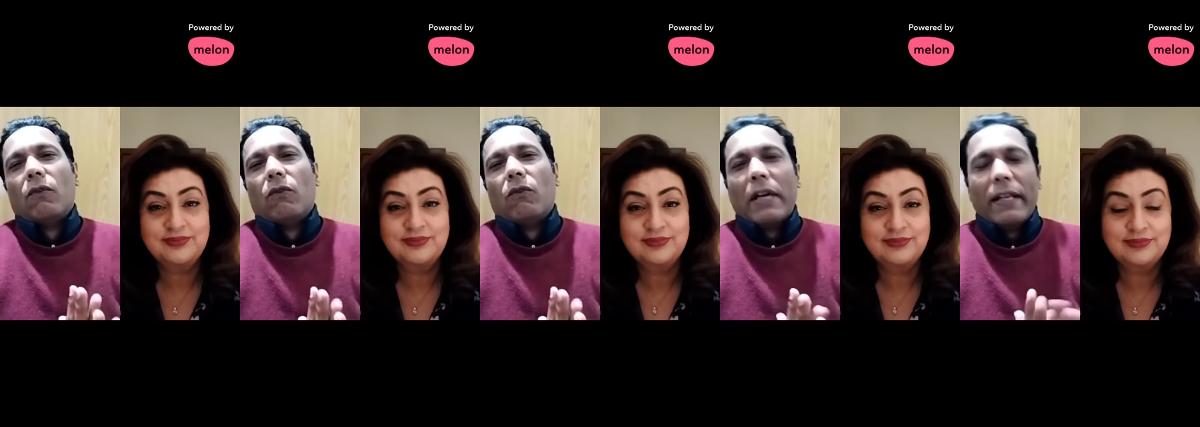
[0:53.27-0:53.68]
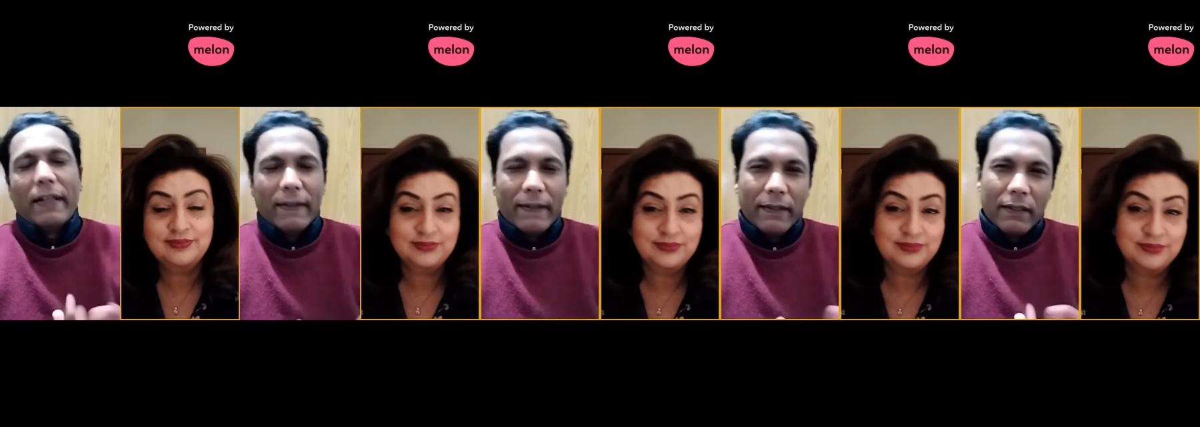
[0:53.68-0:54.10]
Speaker 1: Well,
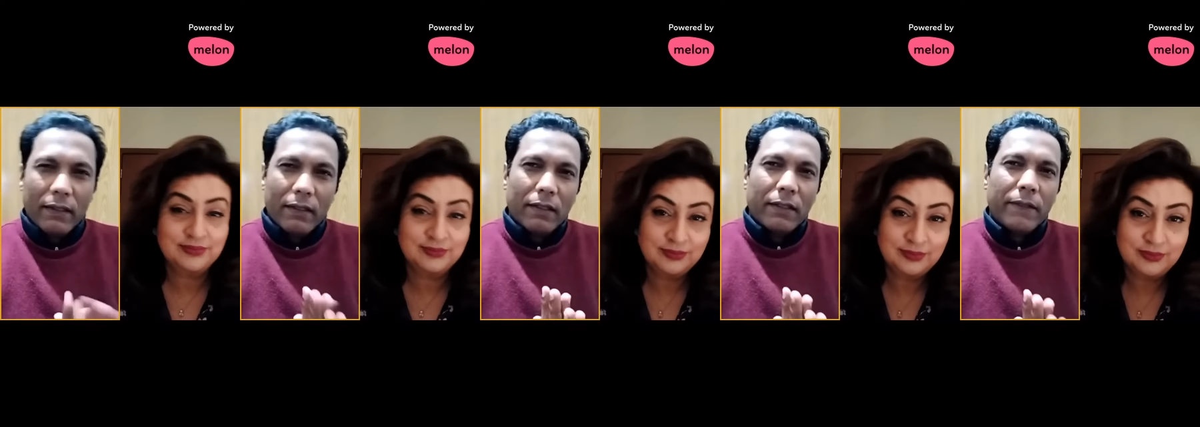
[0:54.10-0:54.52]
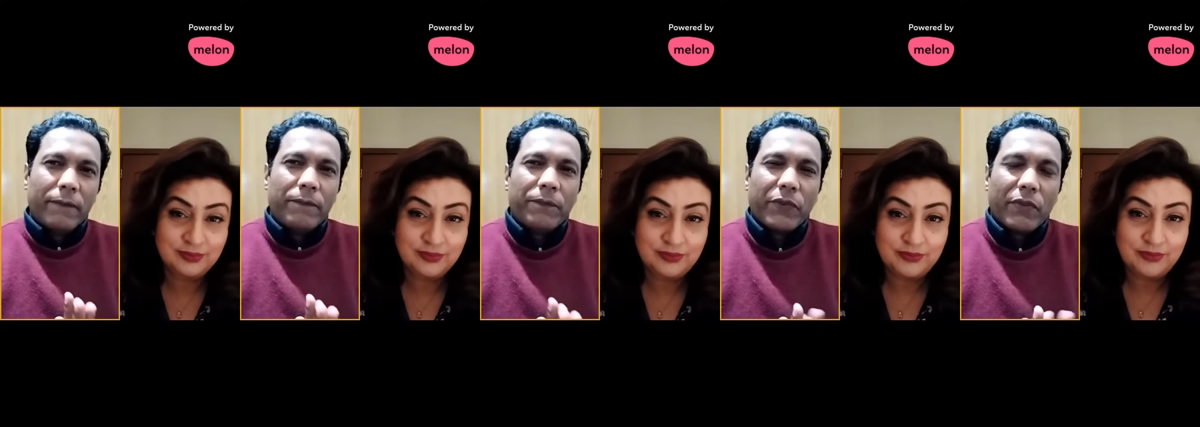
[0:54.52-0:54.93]
uh,
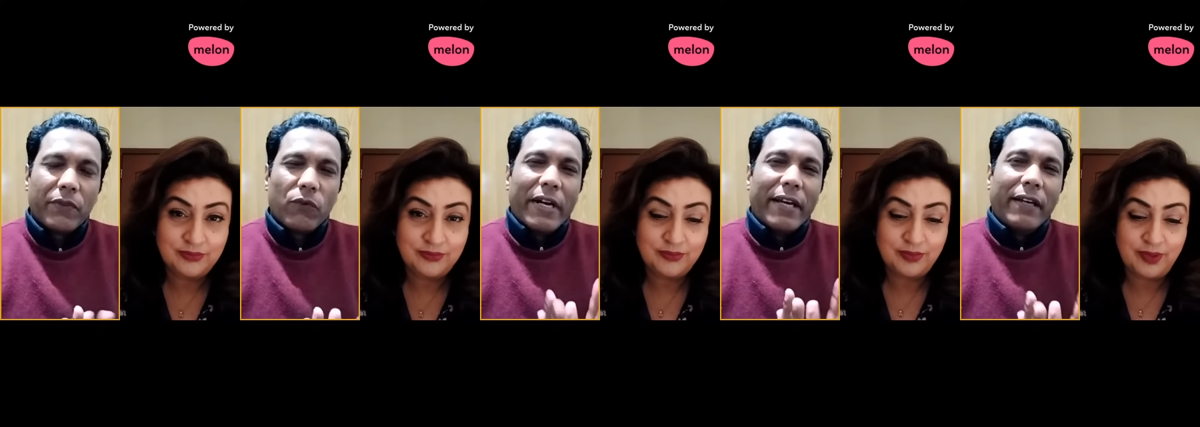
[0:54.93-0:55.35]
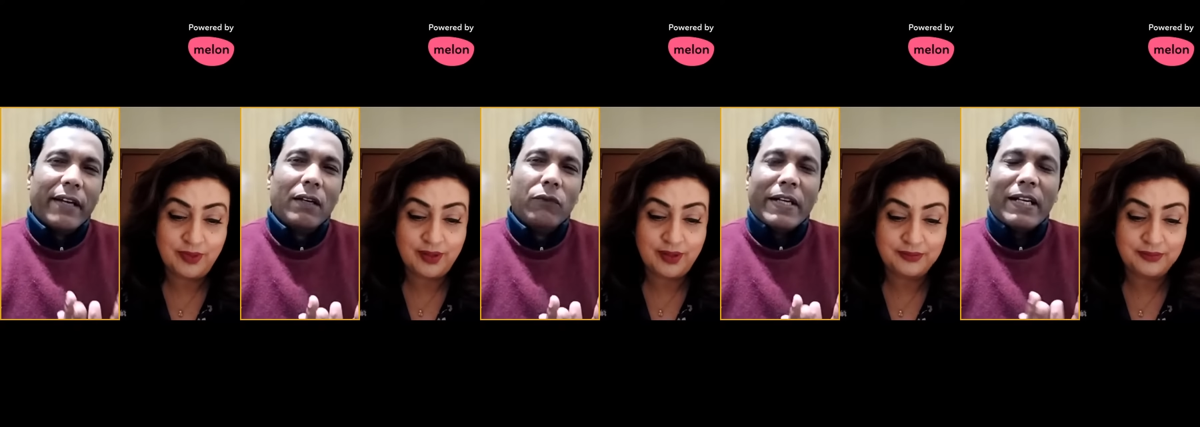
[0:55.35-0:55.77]

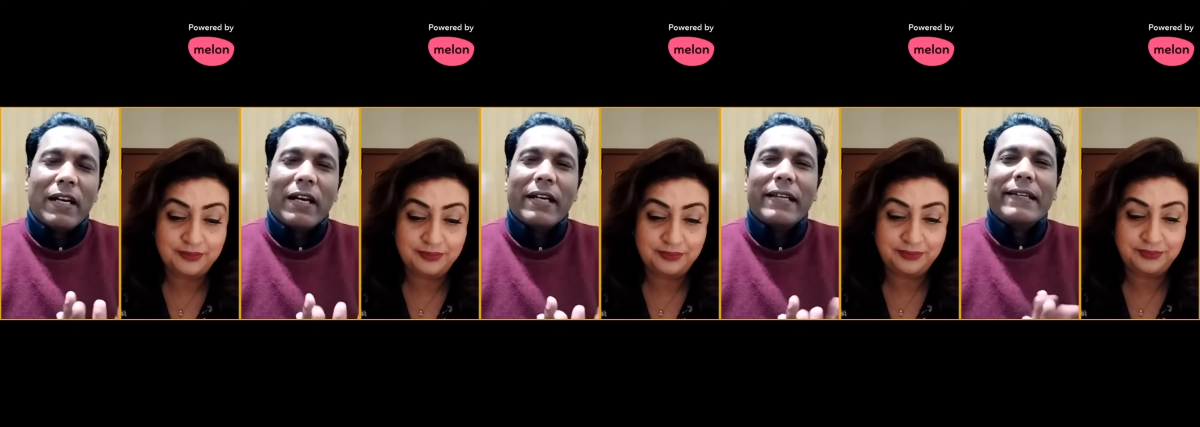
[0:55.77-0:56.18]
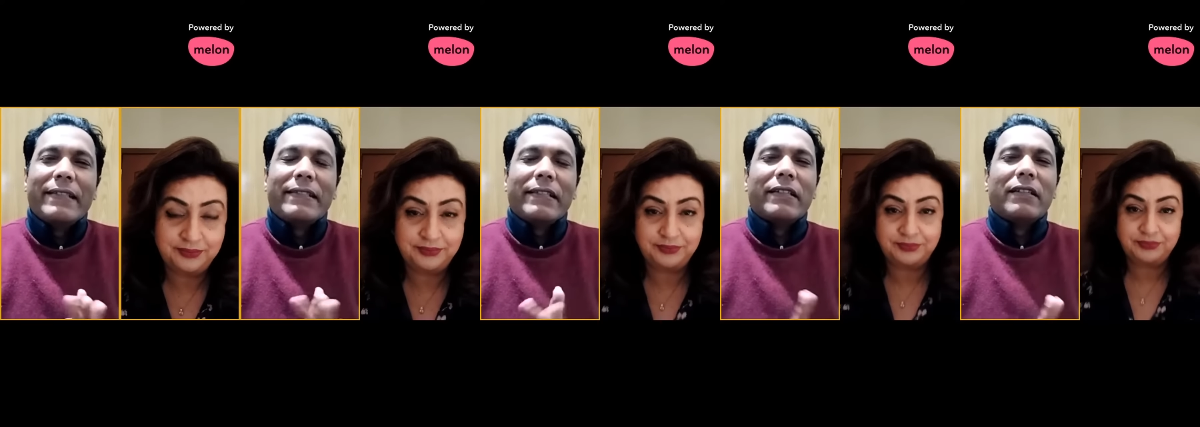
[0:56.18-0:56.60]
when we
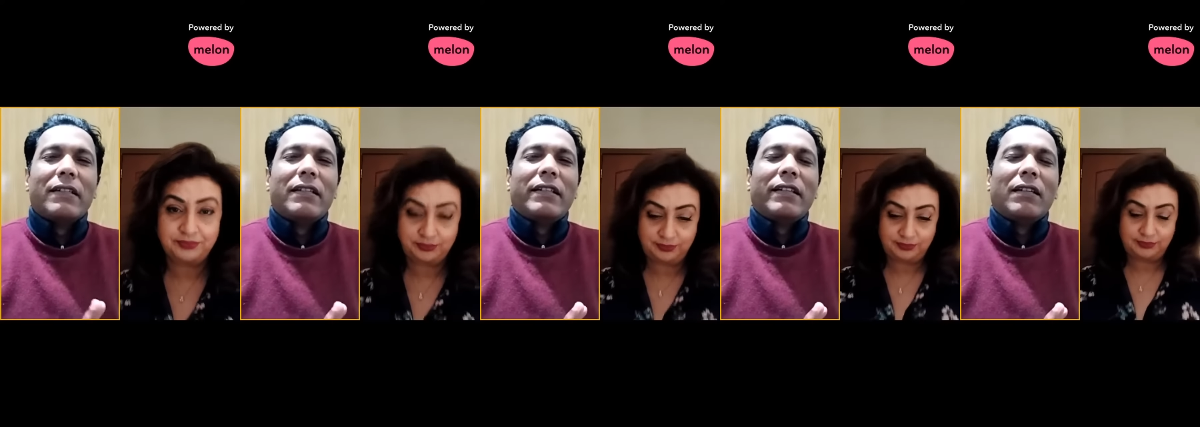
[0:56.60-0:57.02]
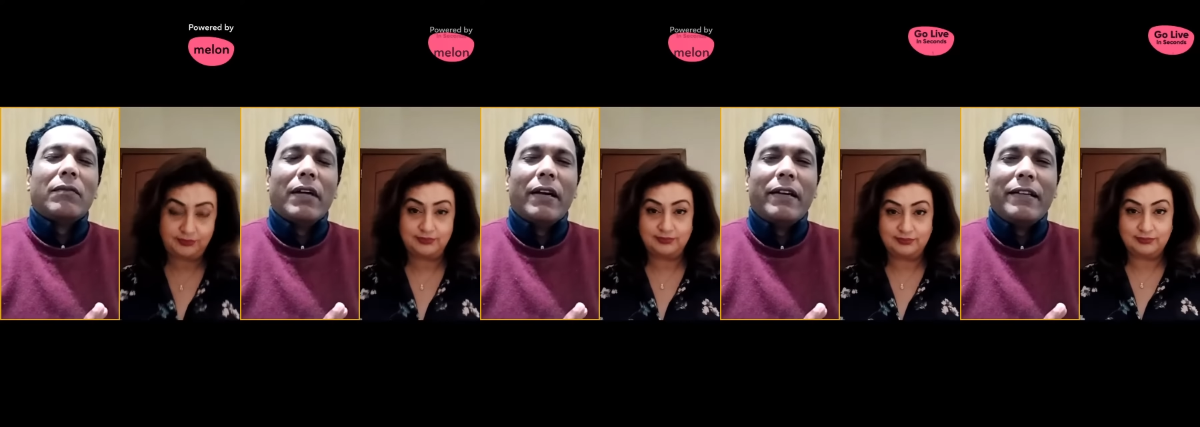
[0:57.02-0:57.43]
analyze and
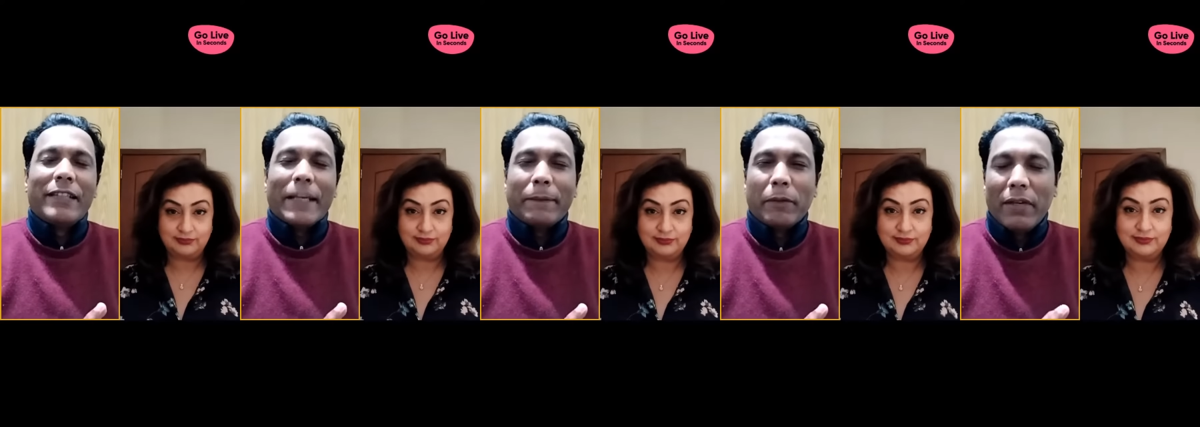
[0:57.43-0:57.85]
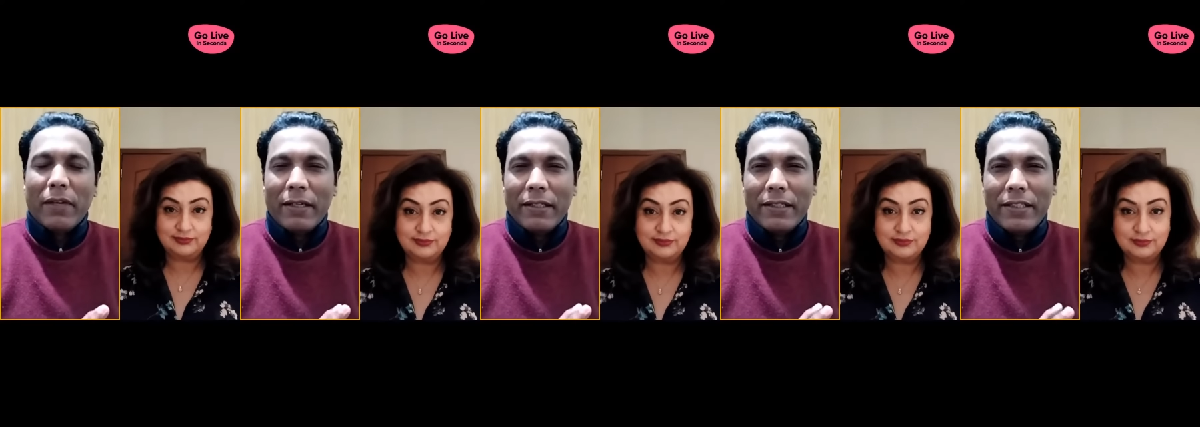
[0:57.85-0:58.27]
Miller's
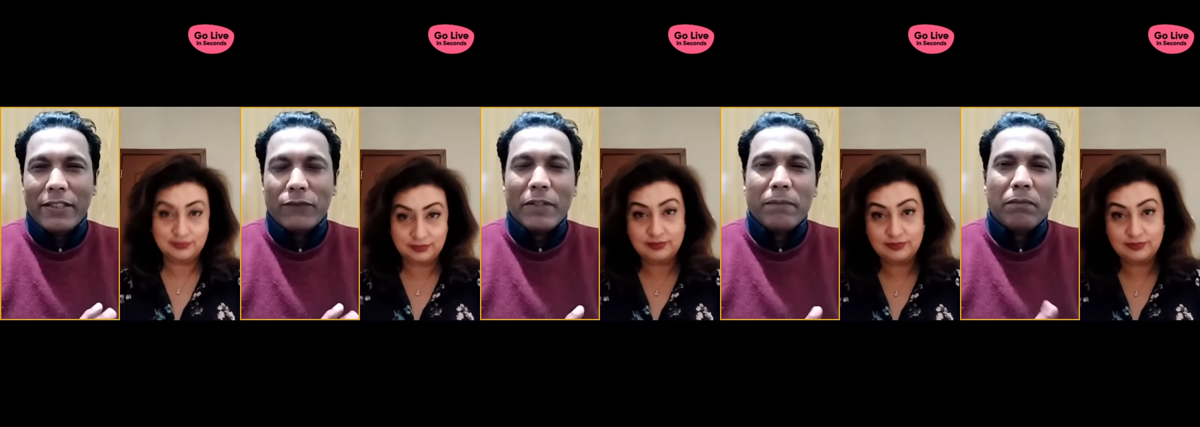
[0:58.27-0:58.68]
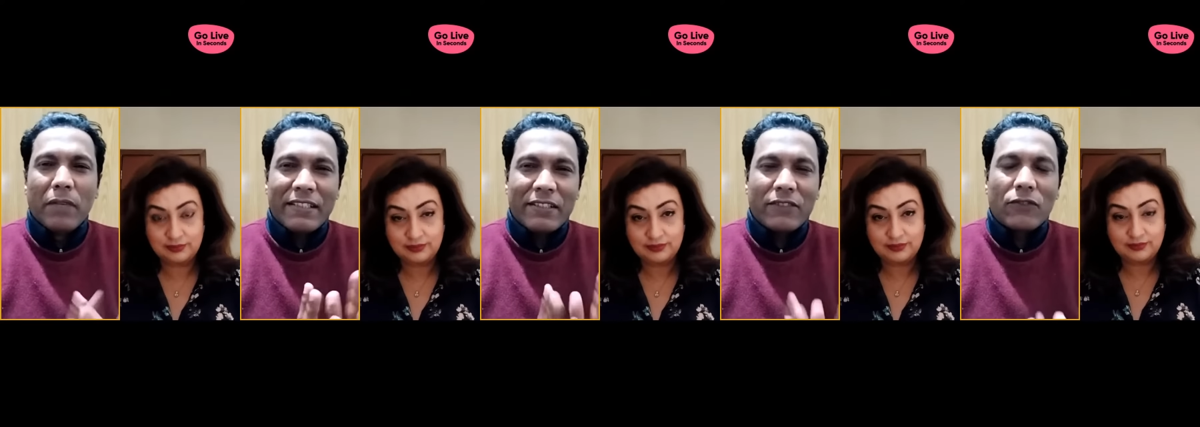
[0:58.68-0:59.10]
capabilities, we
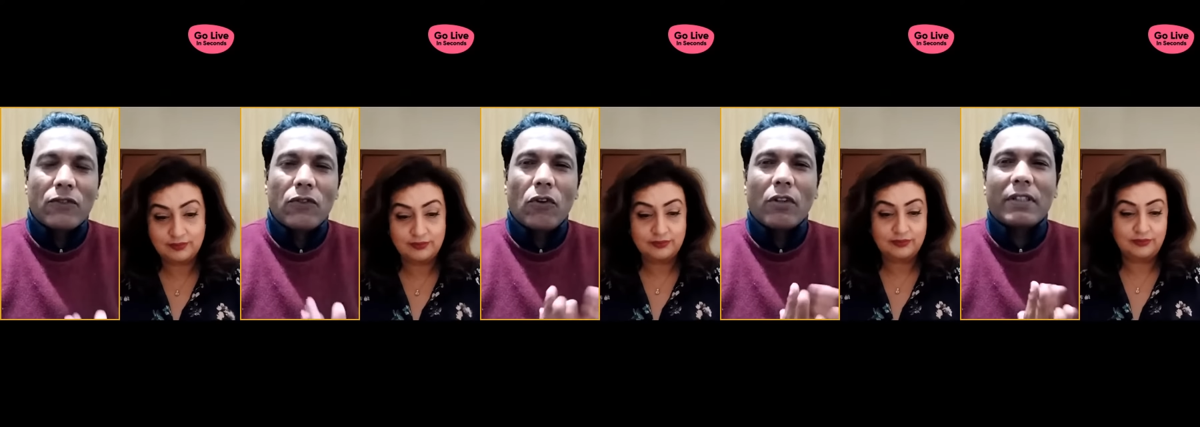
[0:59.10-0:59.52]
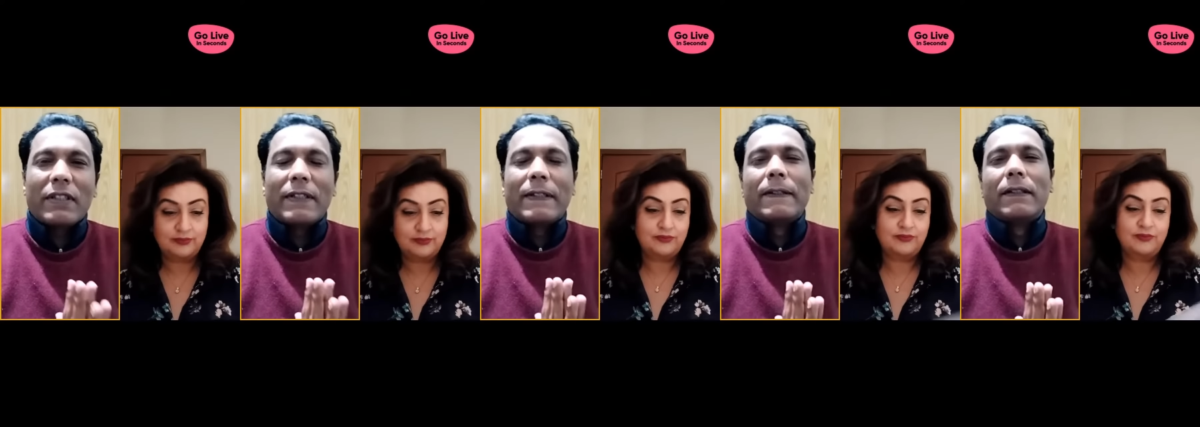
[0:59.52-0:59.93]
must not
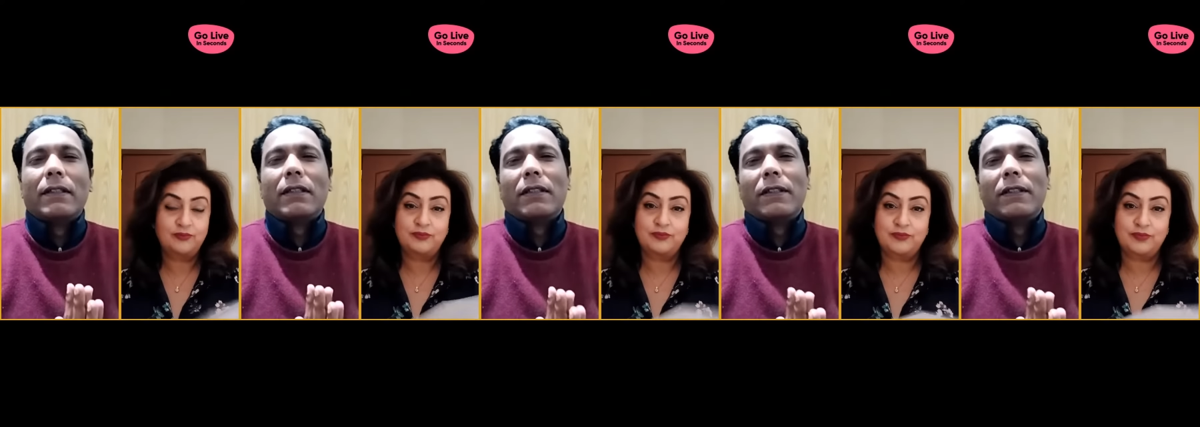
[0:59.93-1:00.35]
uh,